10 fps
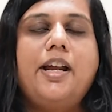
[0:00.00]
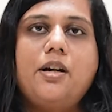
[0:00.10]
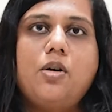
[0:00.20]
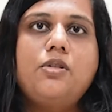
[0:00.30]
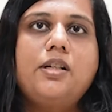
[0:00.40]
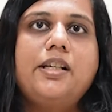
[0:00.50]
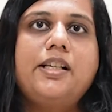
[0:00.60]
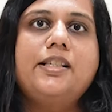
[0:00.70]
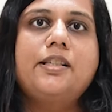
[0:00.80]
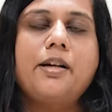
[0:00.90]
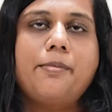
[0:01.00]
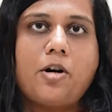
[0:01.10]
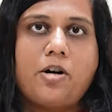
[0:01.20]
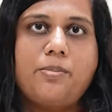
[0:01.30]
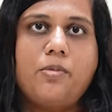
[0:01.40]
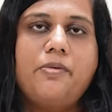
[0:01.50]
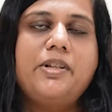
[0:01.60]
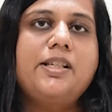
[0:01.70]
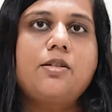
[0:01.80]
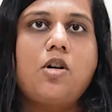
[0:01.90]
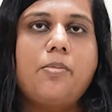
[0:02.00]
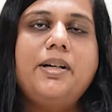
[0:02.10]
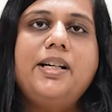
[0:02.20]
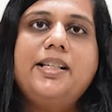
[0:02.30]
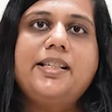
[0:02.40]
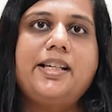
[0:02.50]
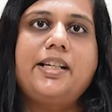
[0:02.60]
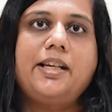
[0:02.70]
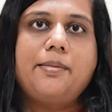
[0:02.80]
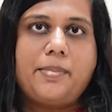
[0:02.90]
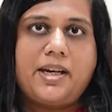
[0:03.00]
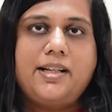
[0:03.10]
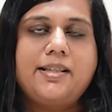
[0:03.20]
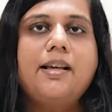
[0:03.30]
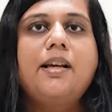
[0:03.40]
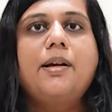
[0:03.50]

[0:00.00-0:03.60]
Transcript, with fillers: Androgen is the hormone which is commonly seen in males